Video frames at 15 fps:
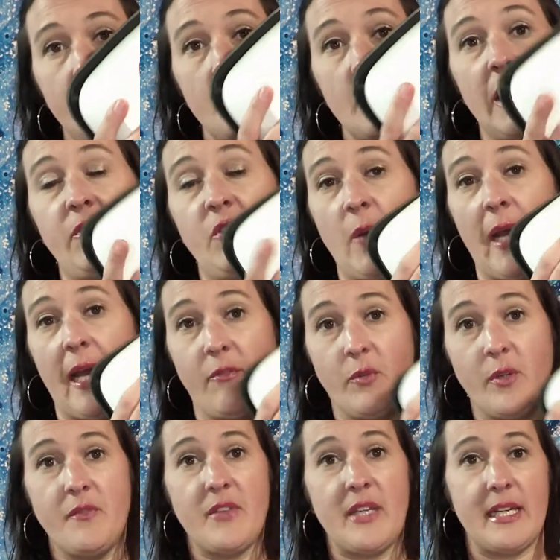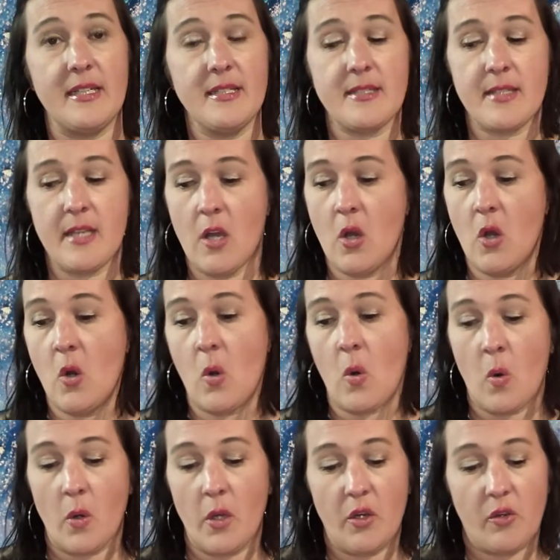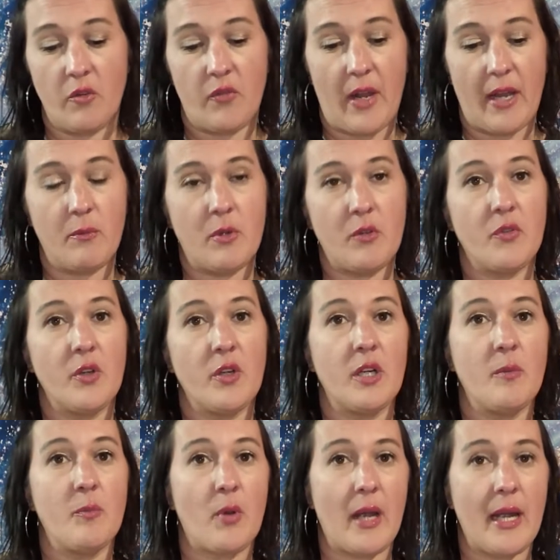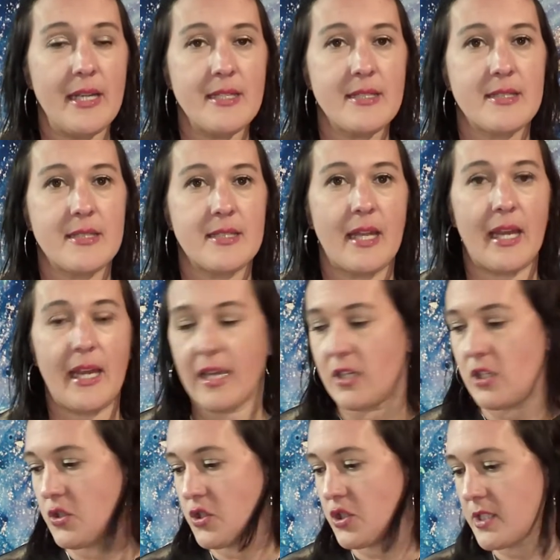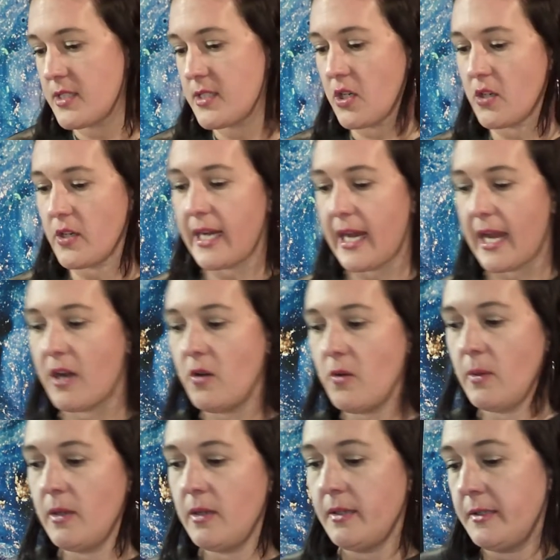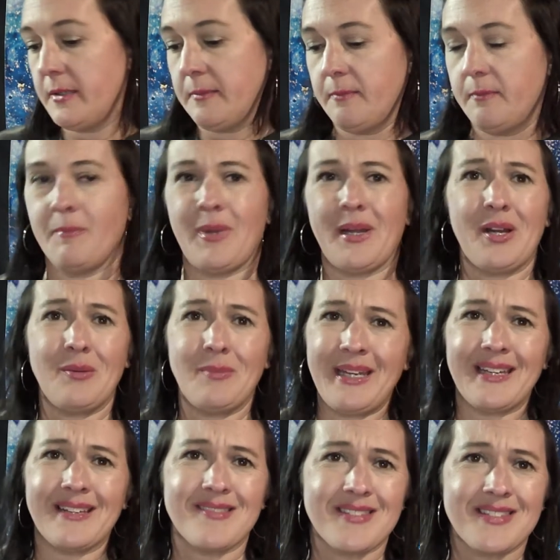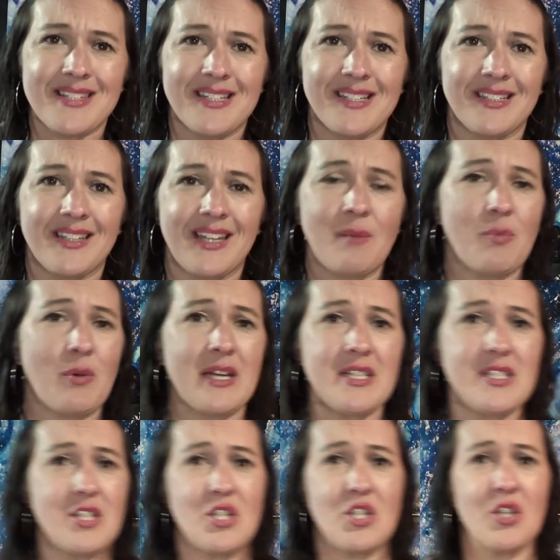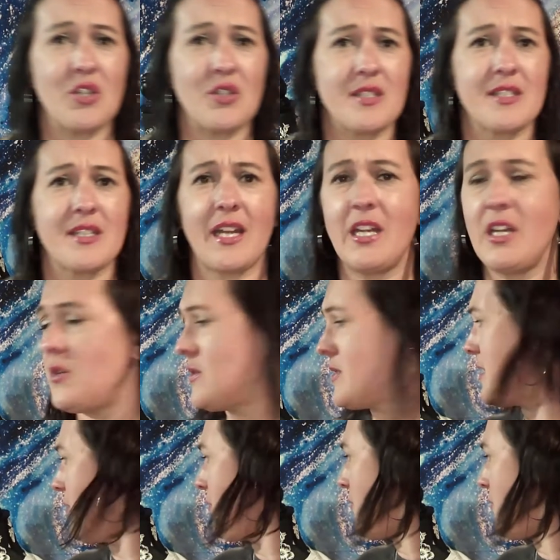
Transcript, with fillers: if you have one of these or you can find one for a good price and you're just starting out, by all means, like press the shirts. I used it